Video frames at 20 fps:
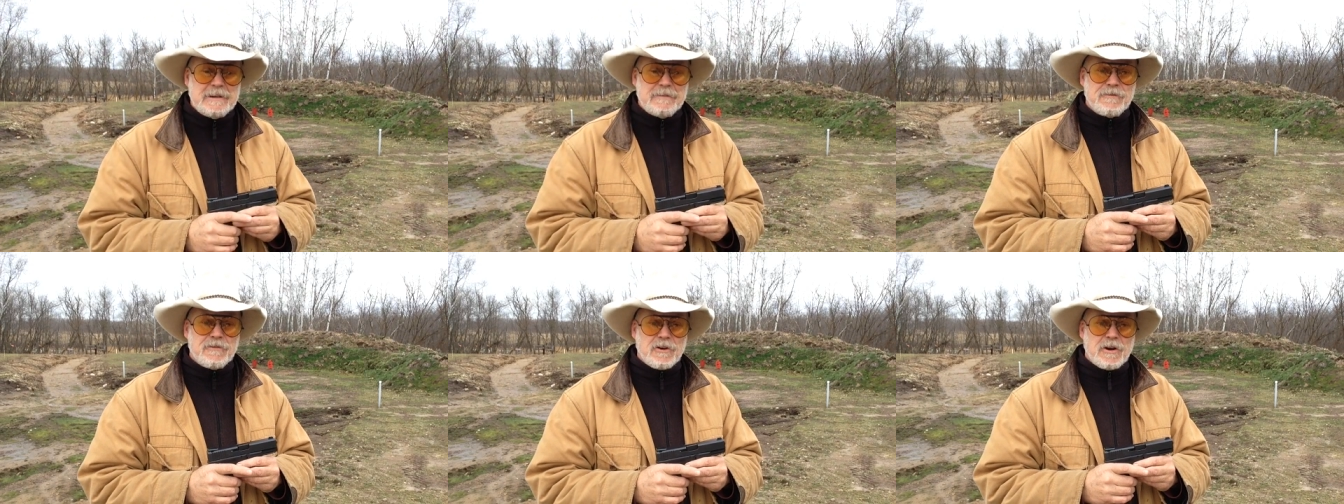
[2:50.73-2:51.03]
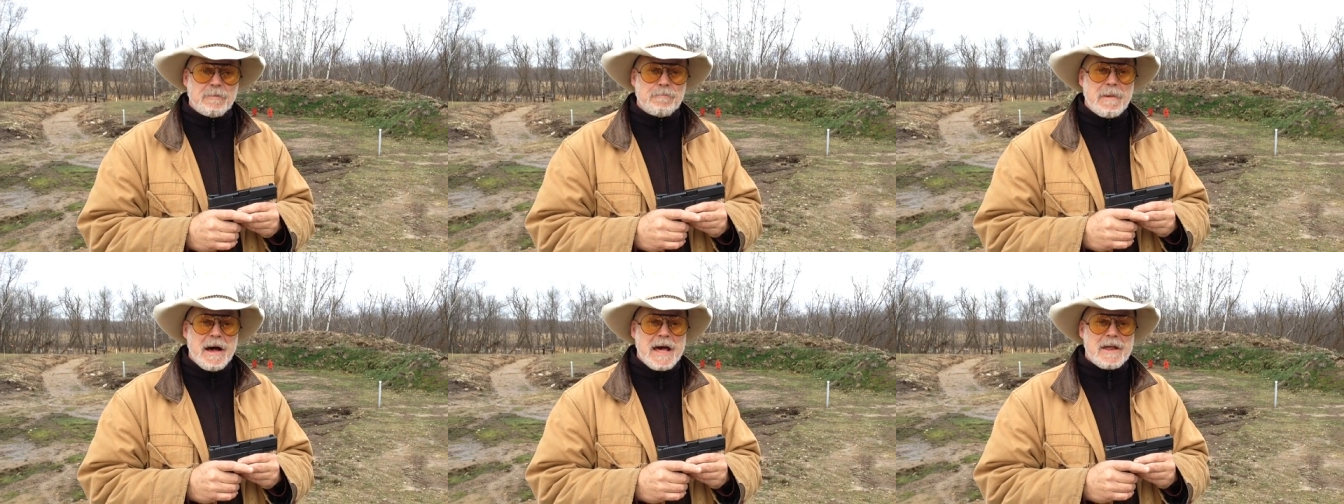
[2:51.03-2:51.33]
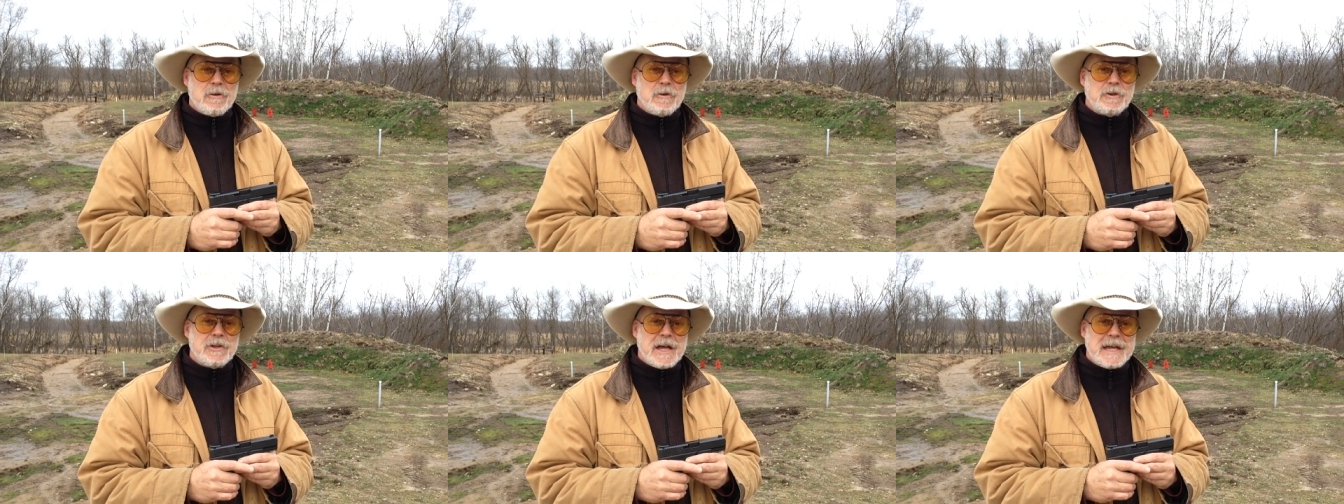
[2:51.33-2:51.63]
for a
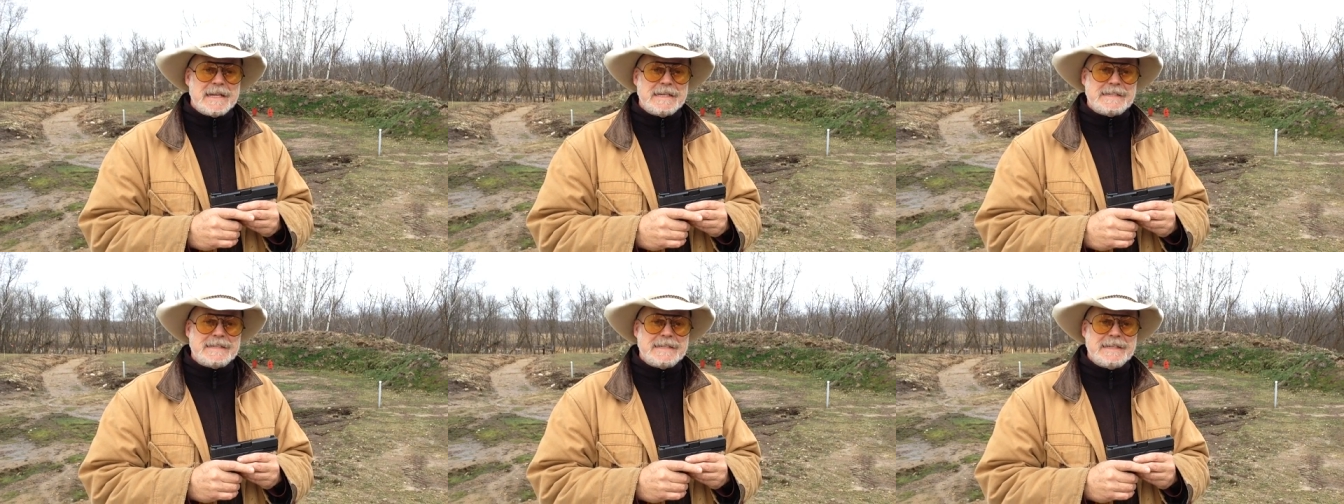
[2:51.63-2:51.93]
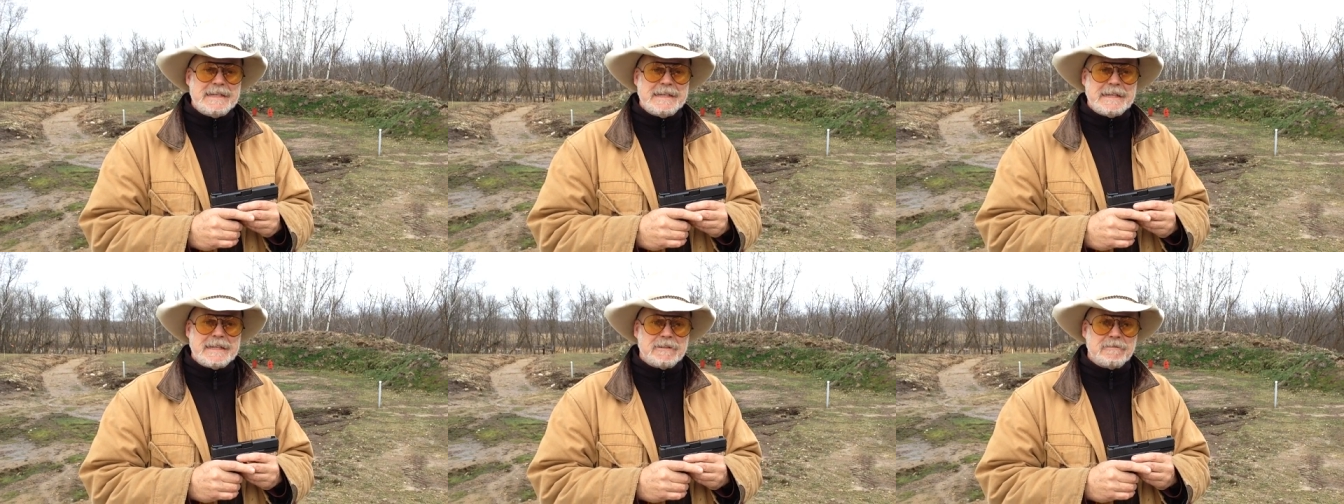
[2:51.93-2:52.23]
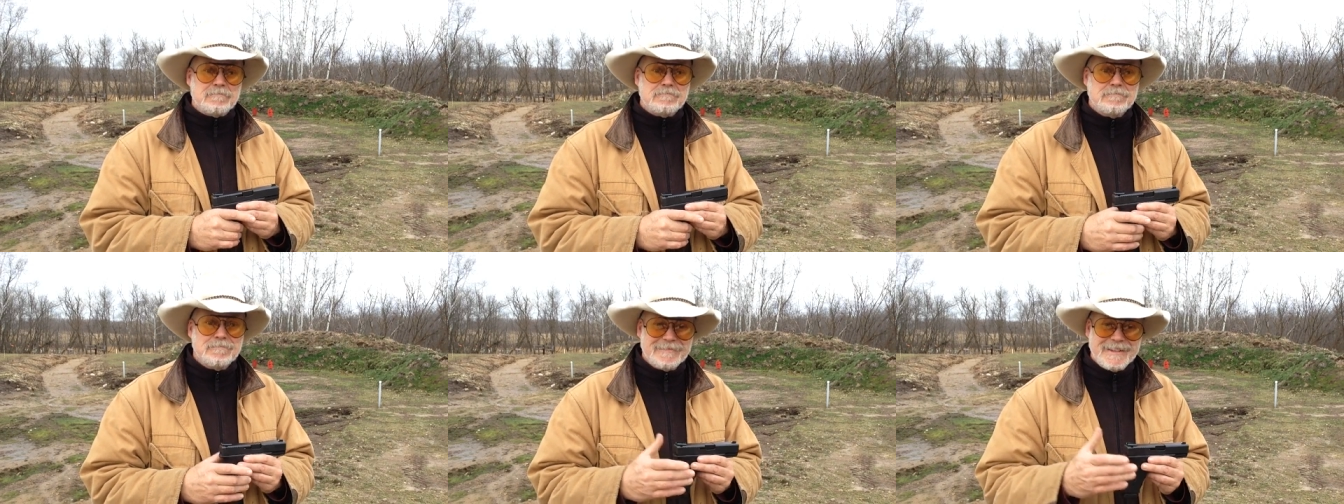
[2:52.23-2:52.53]
Model
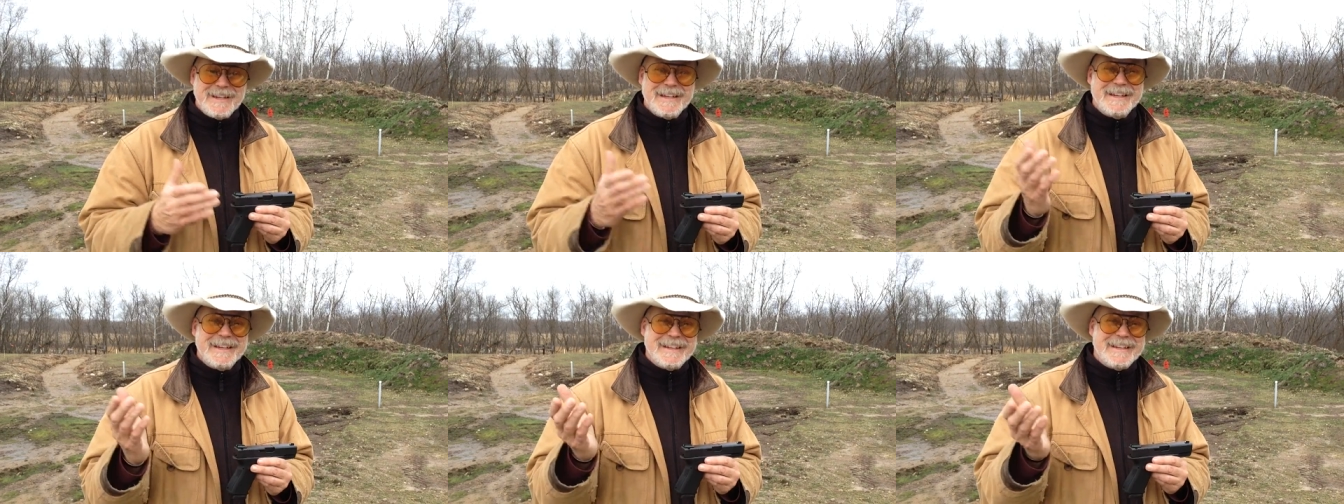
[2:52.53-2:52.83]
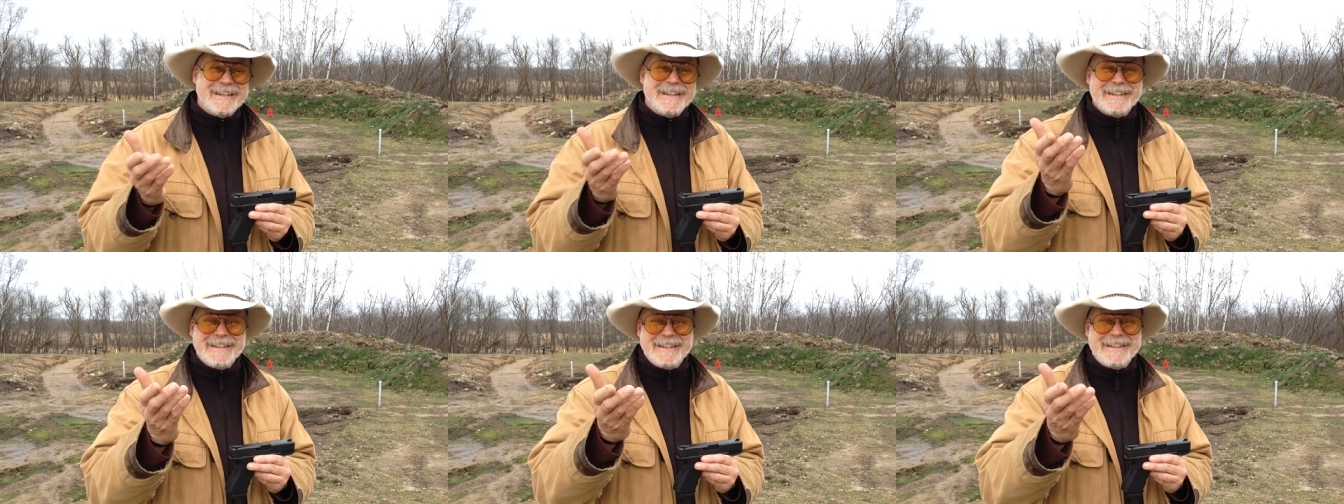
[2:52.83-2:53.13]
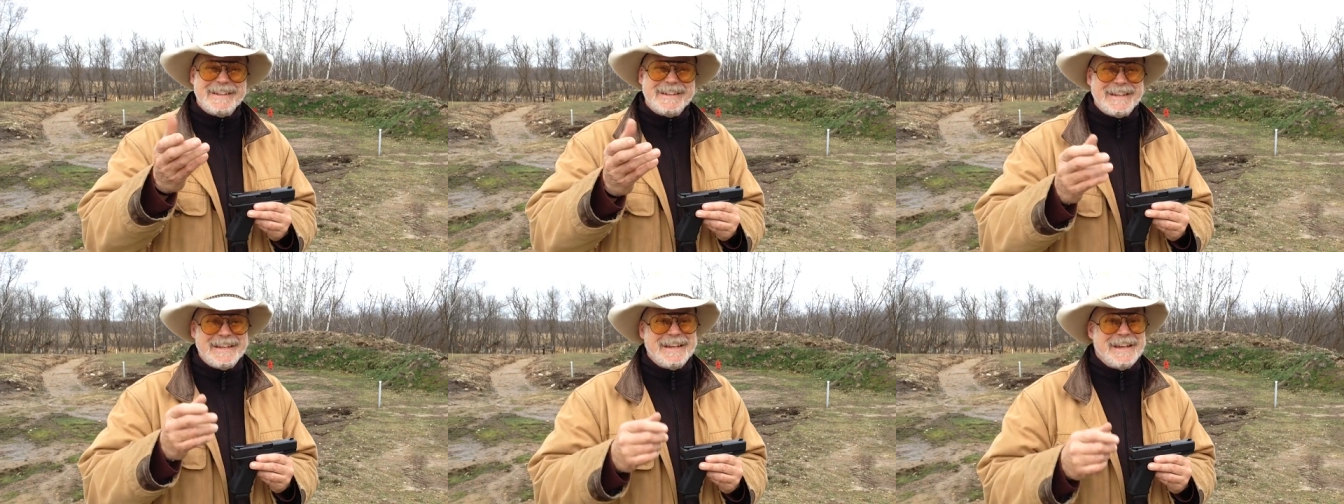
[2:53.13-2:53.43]
19
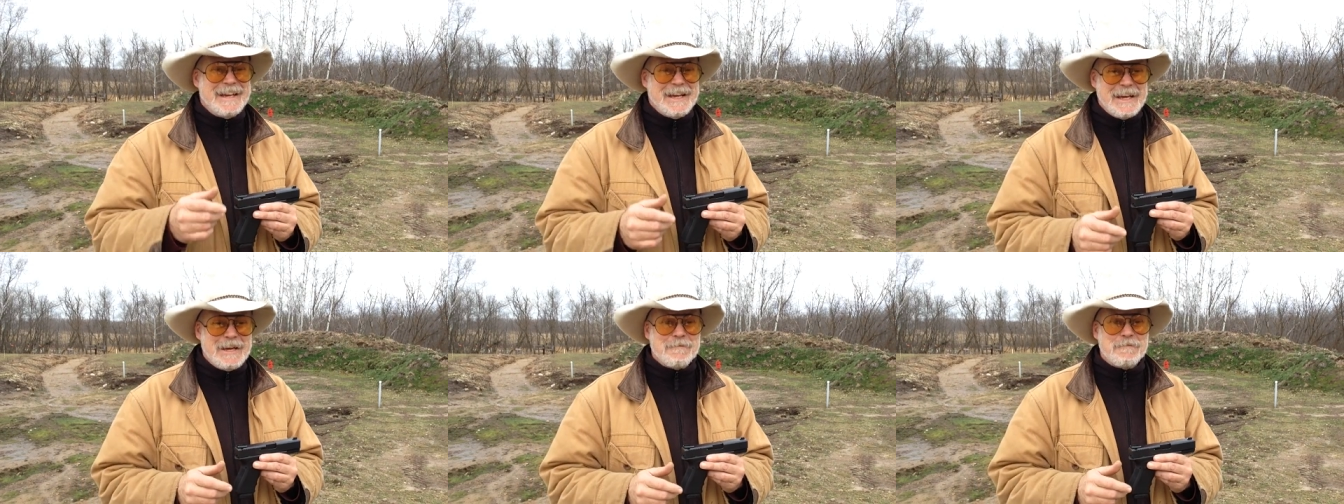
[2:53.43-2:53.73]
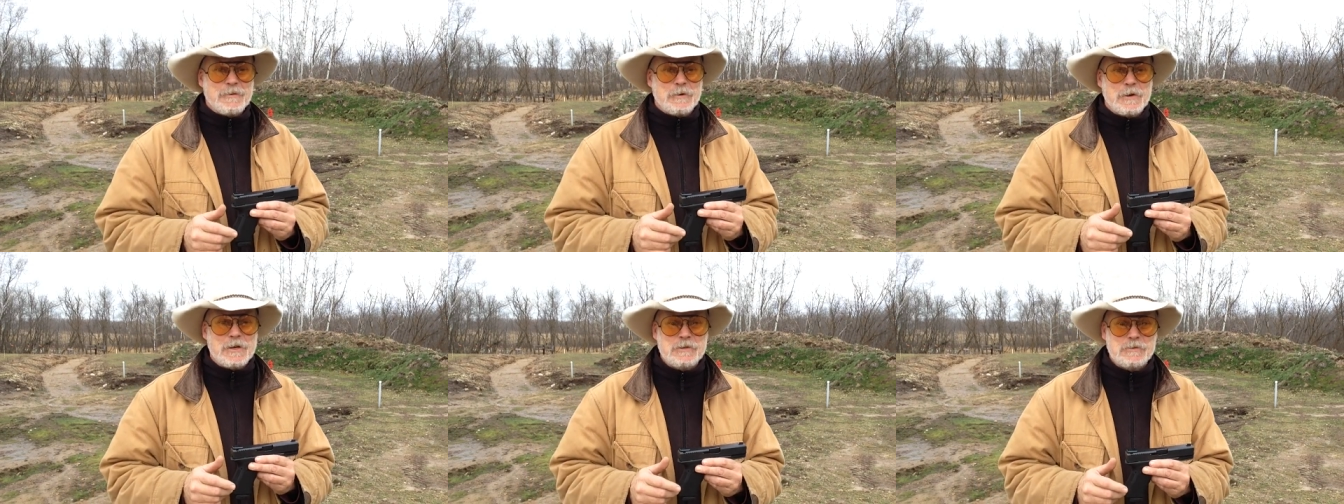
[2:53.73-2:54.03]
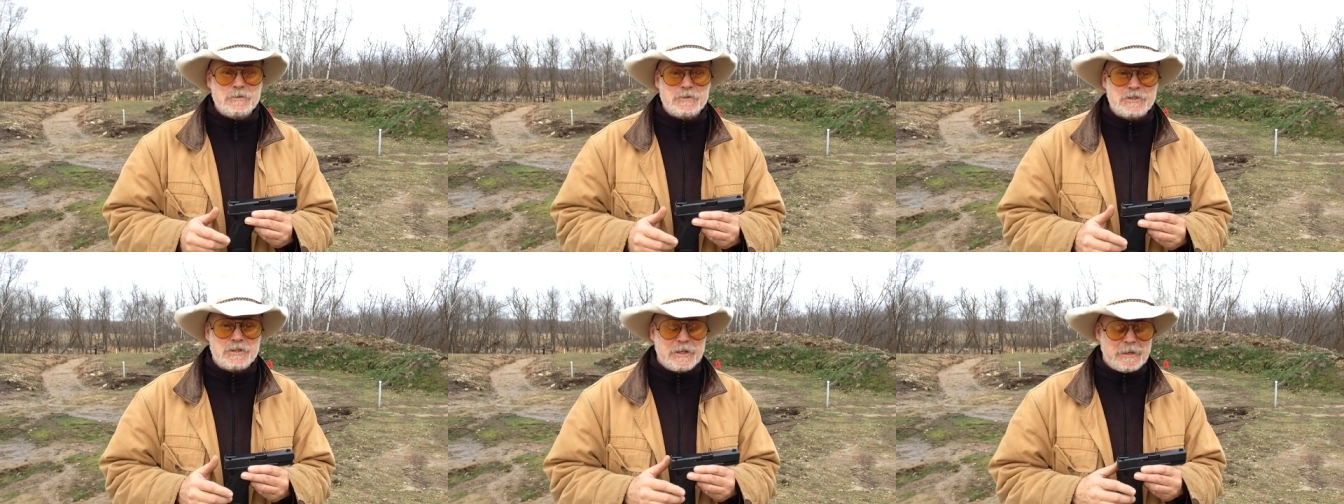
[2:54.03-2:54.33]
if you're
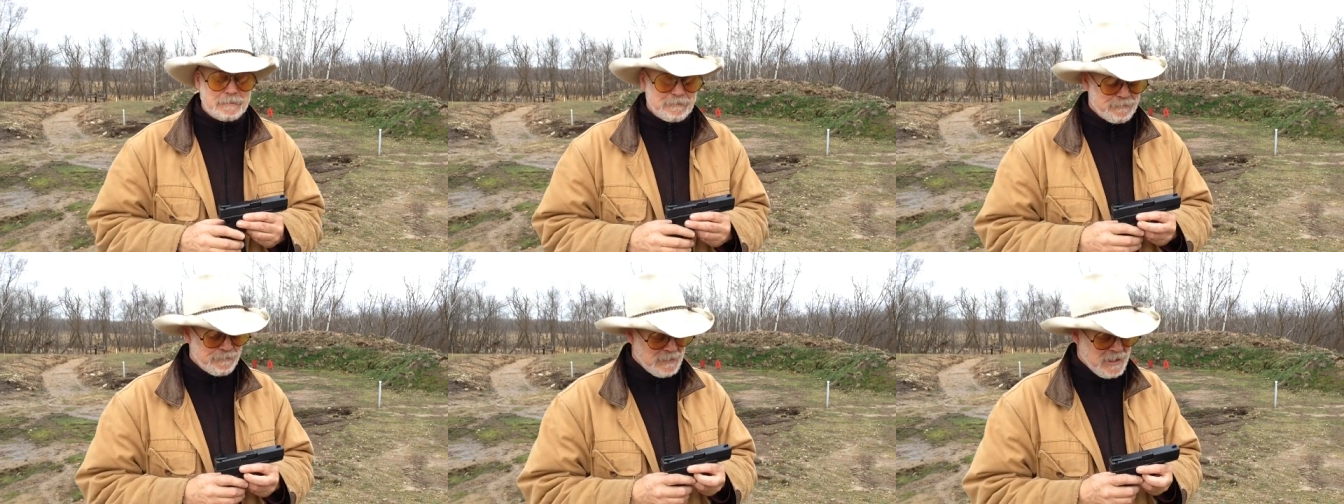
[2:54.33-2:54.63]
interested.